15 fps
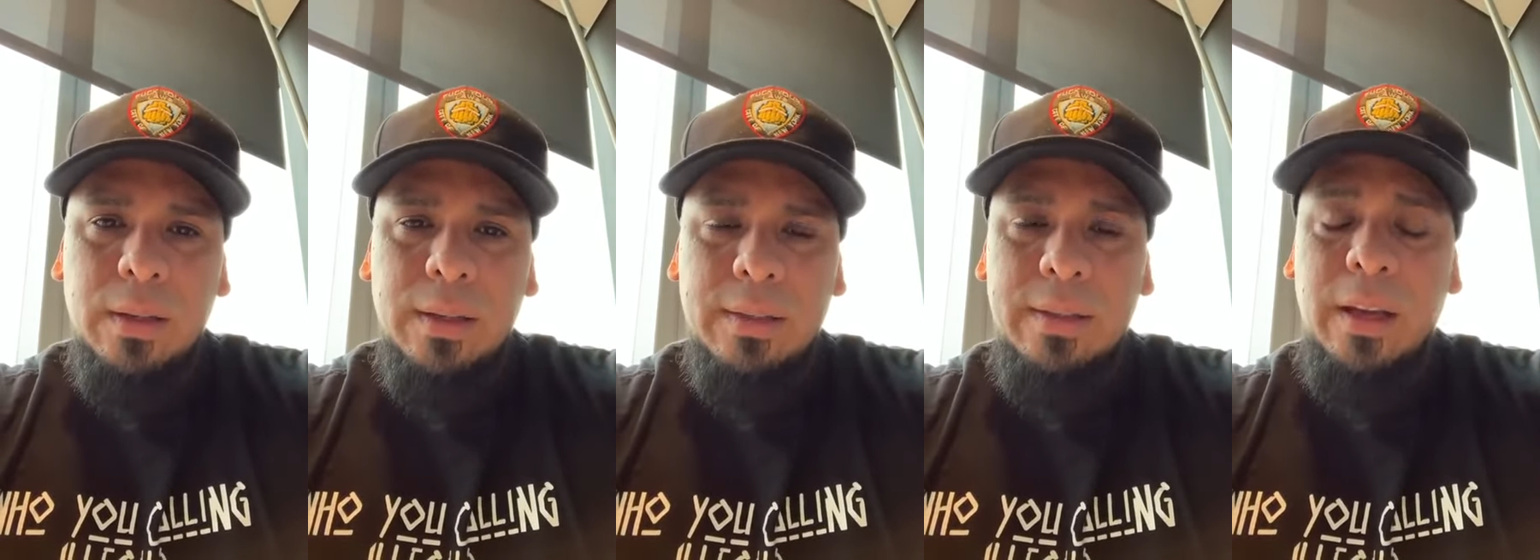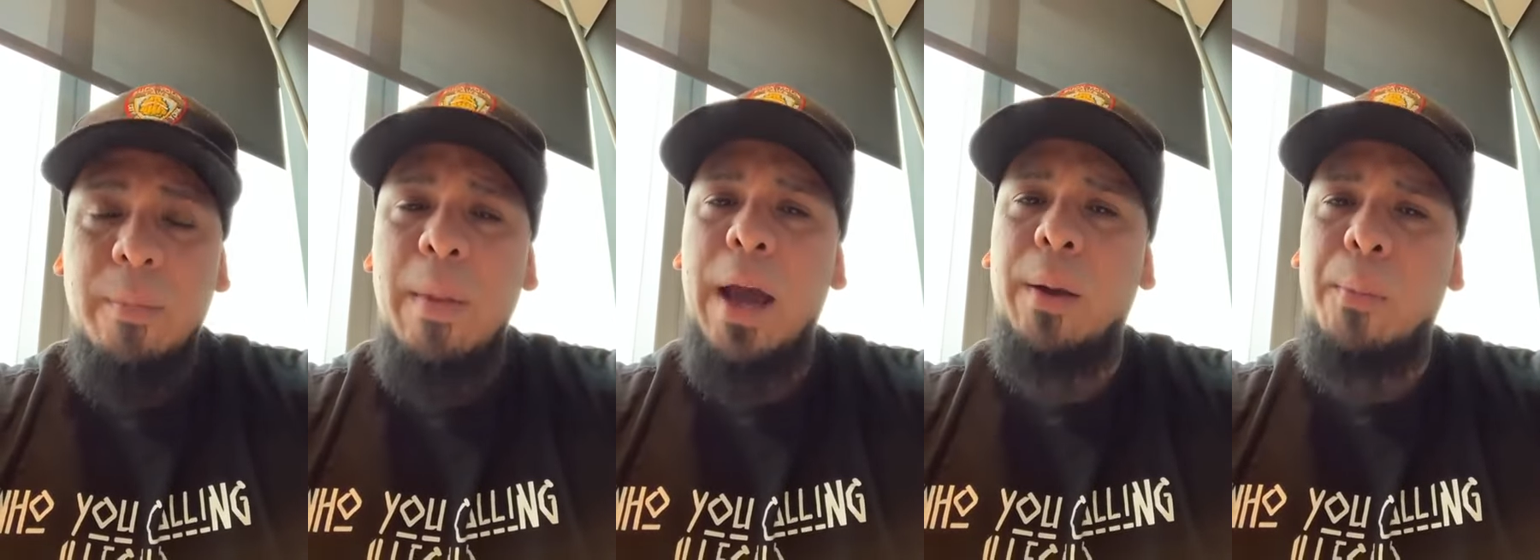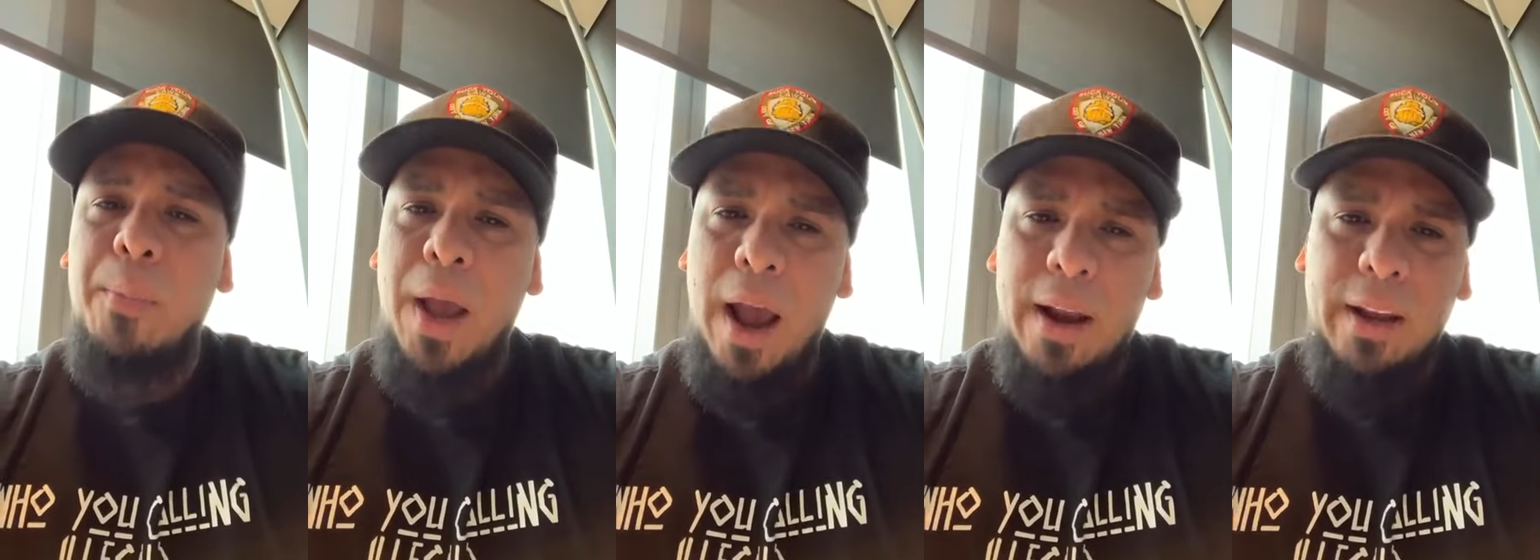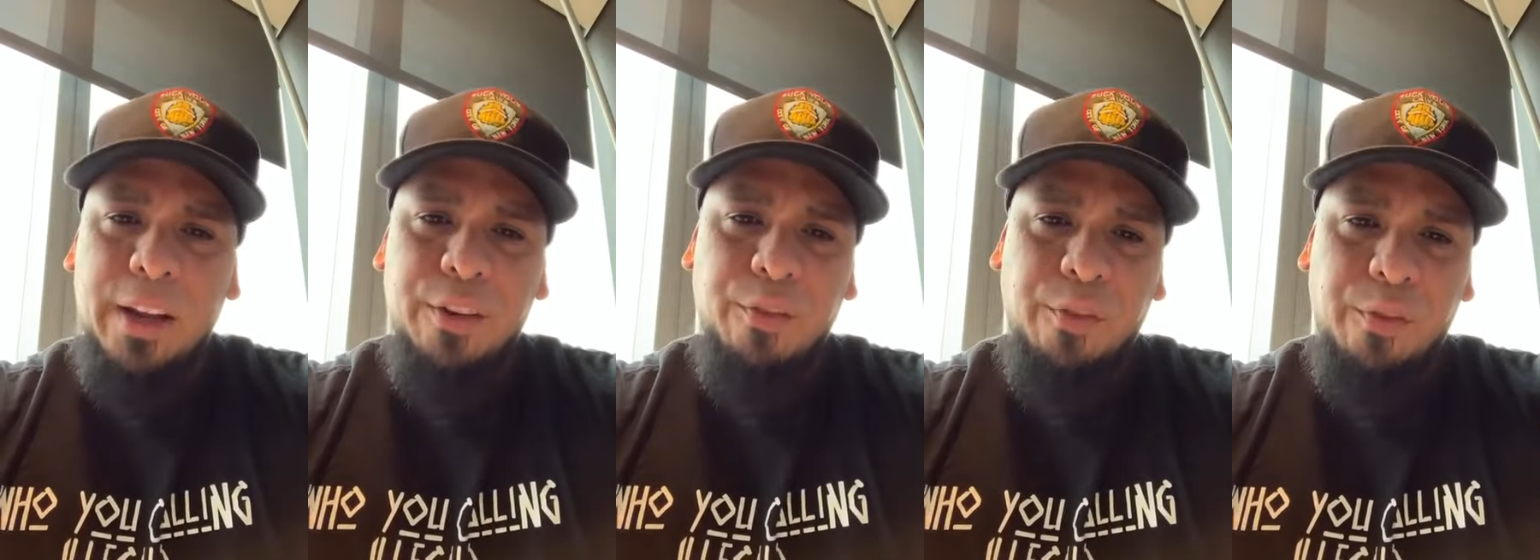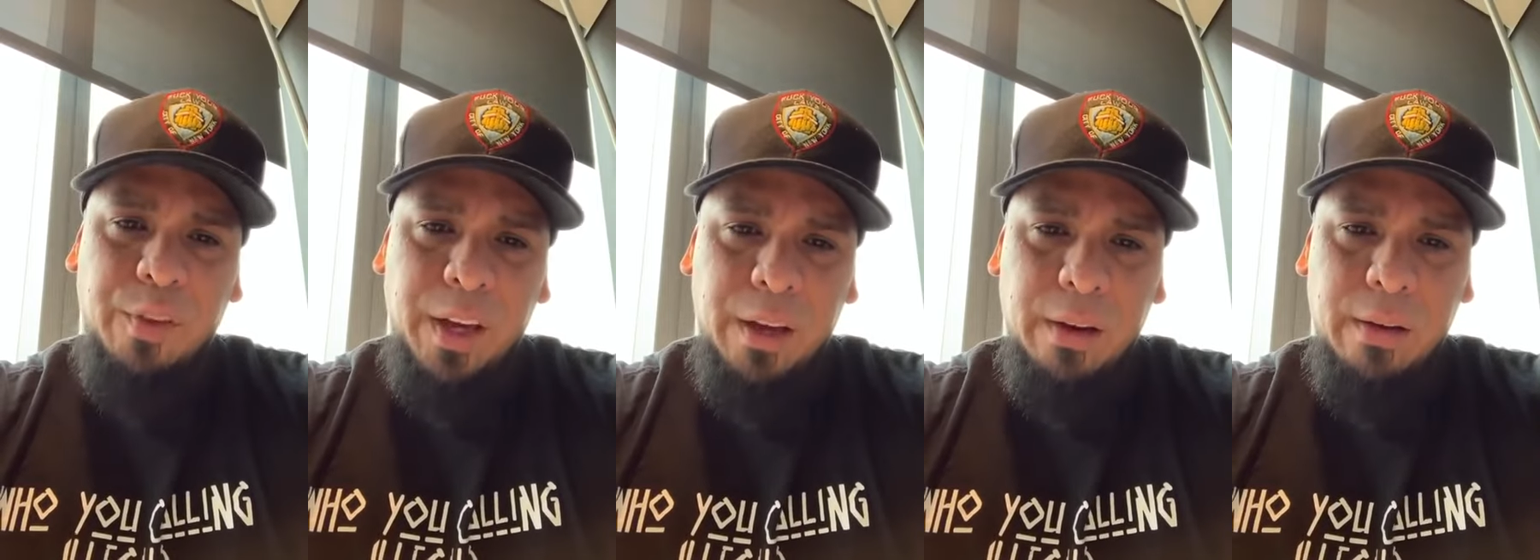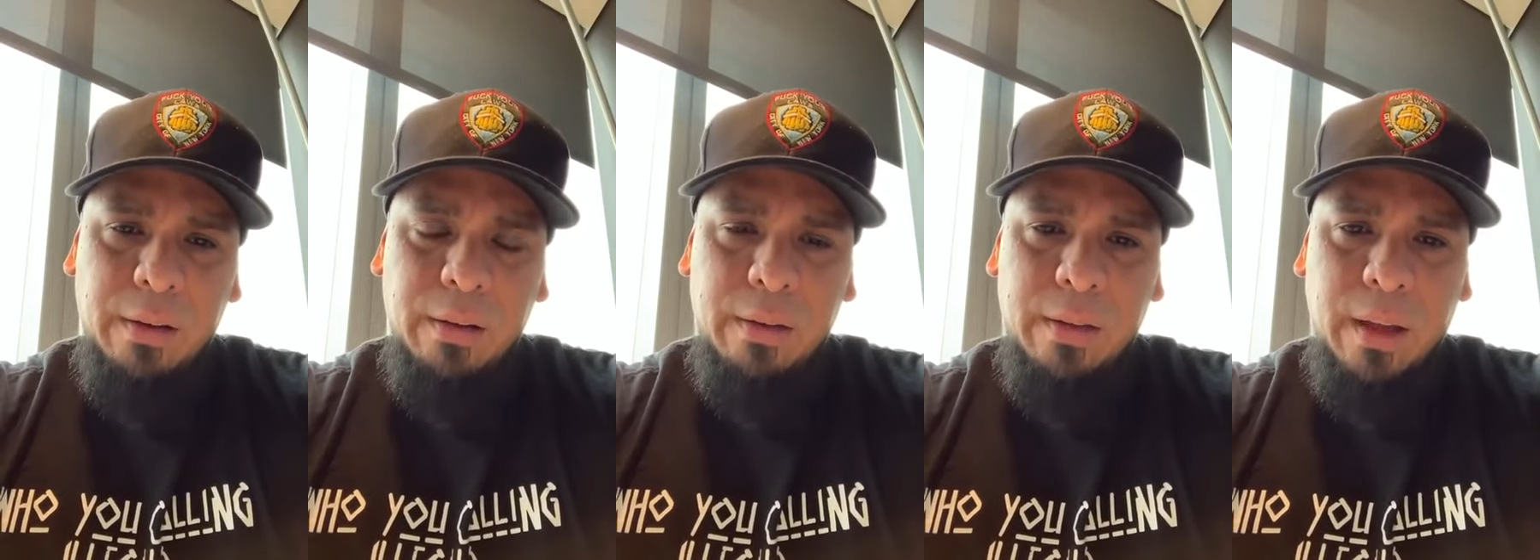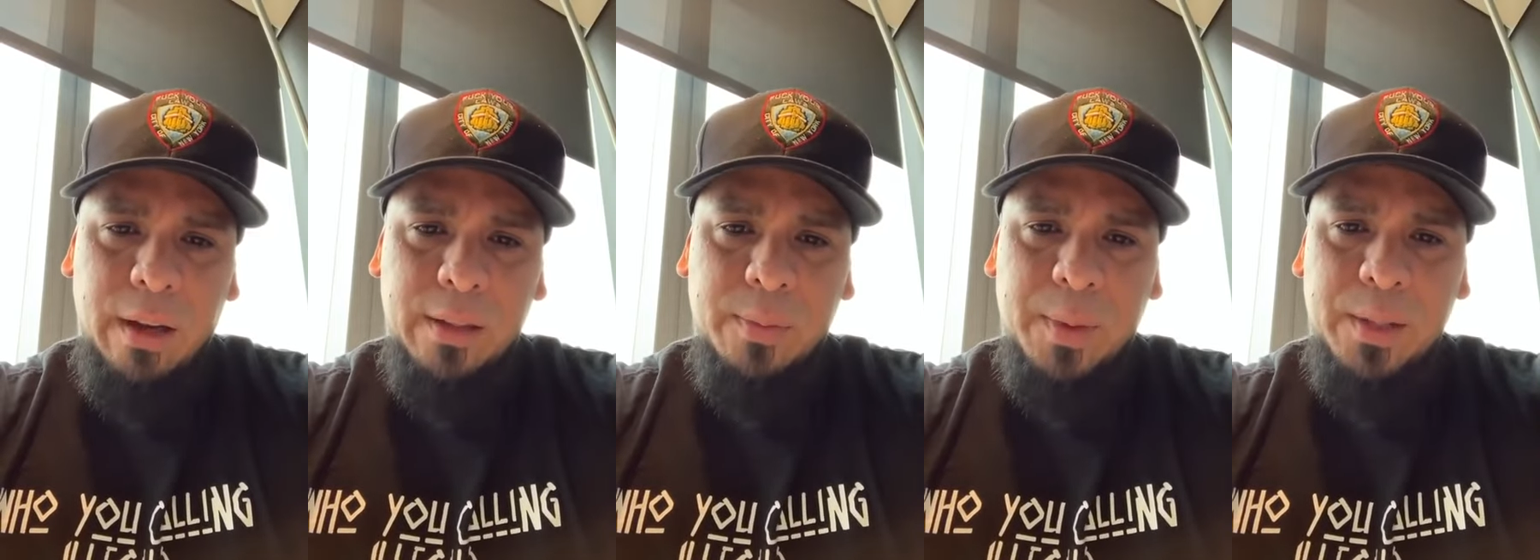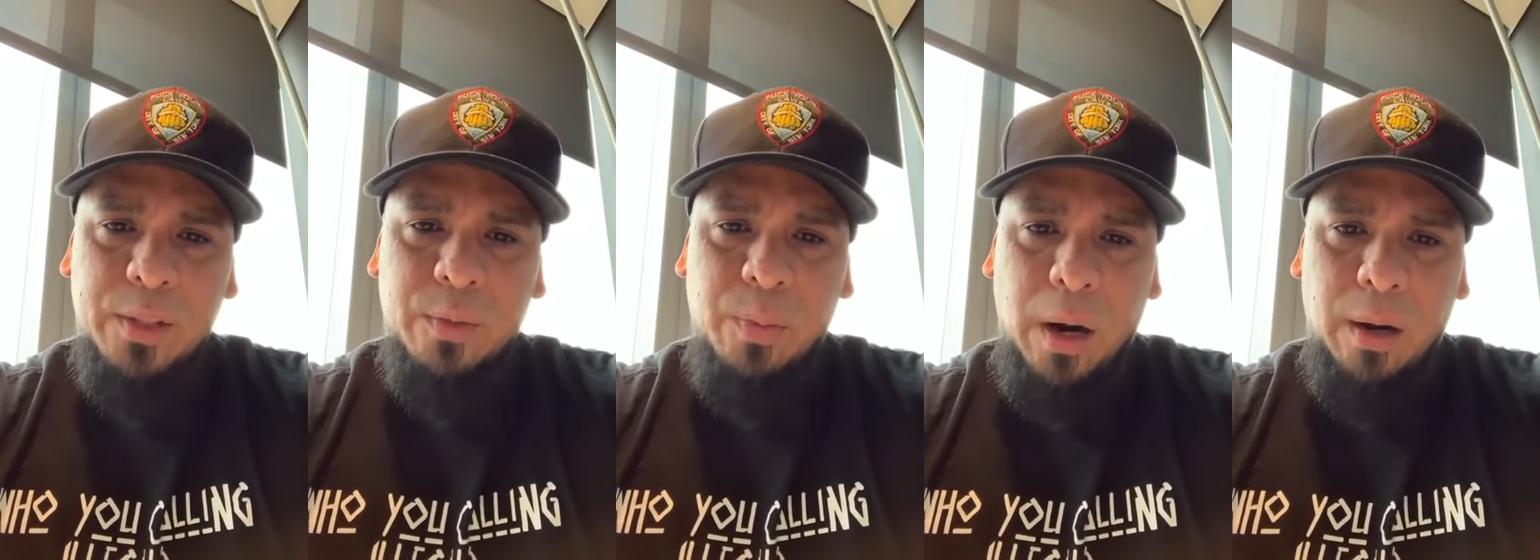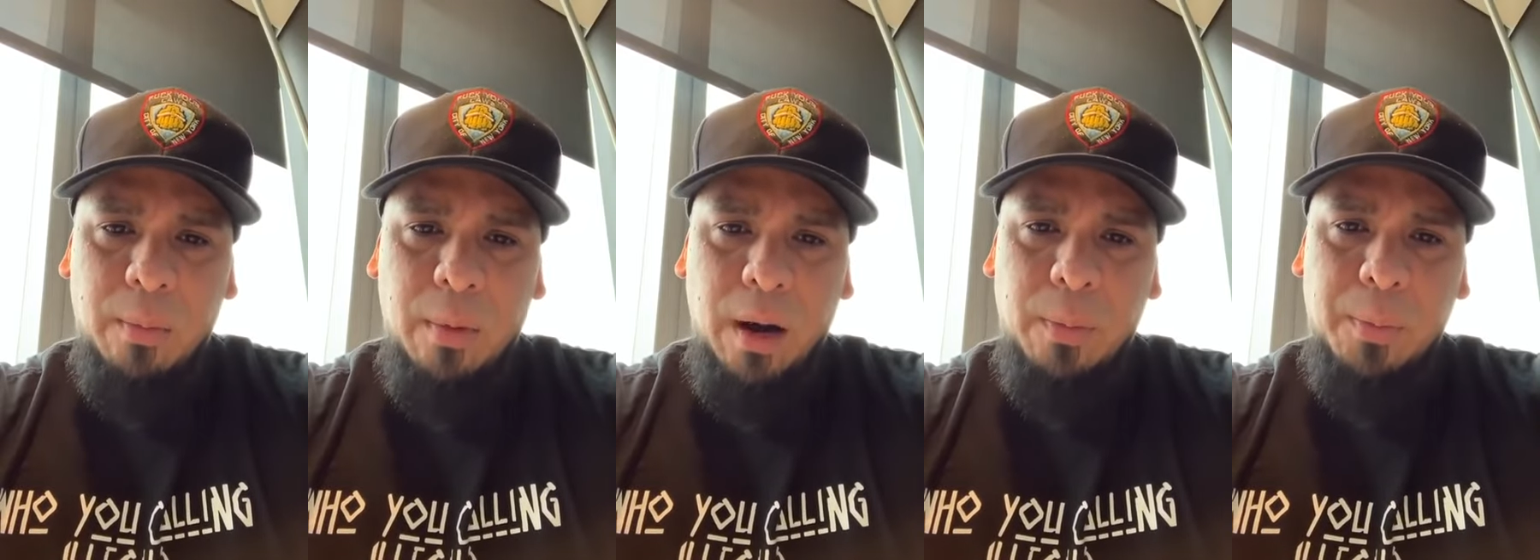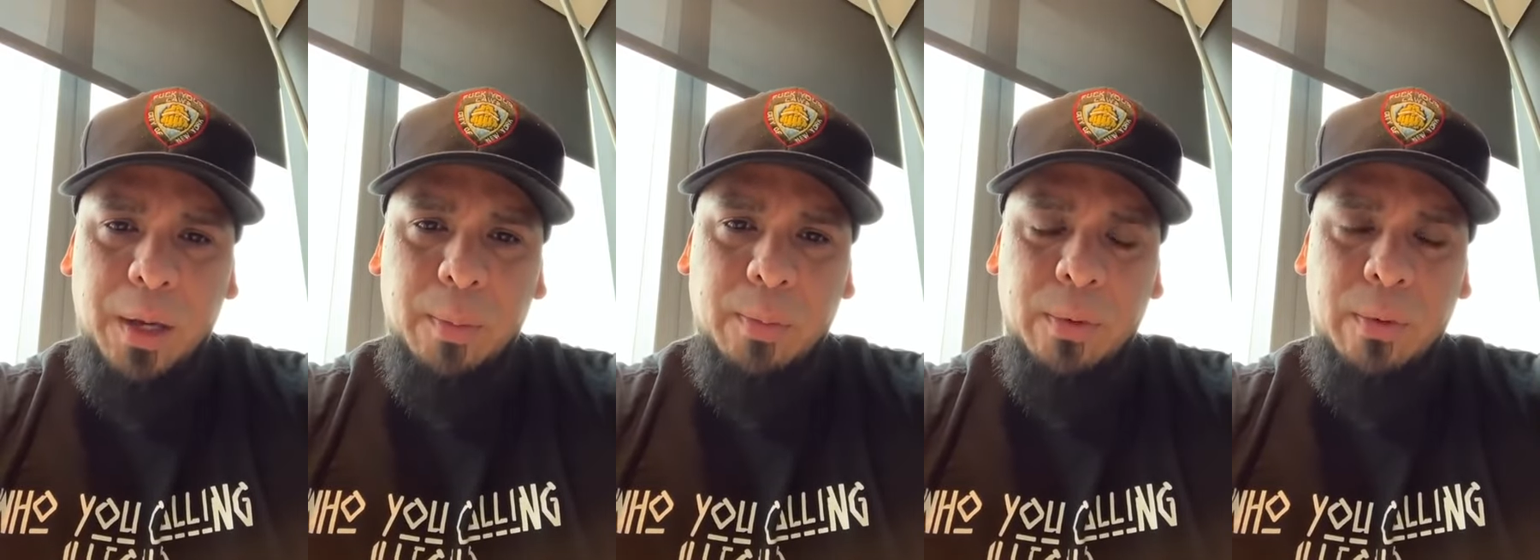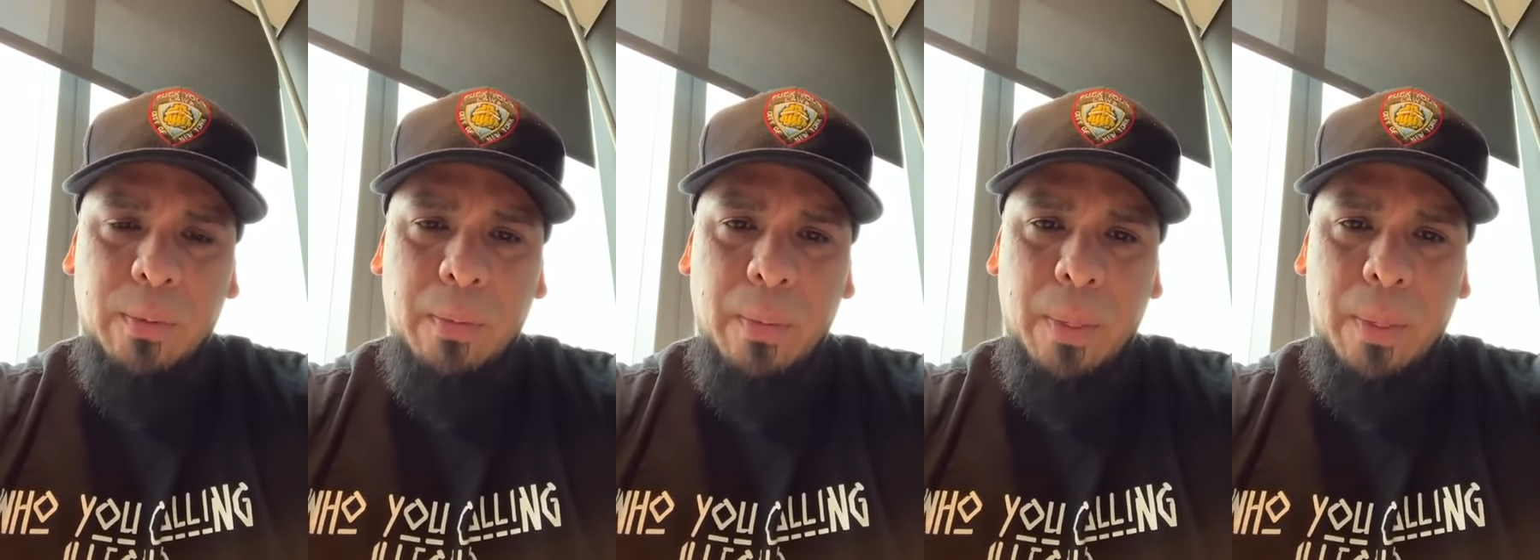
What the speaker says: is the amount of panic and fear that has been spread among people.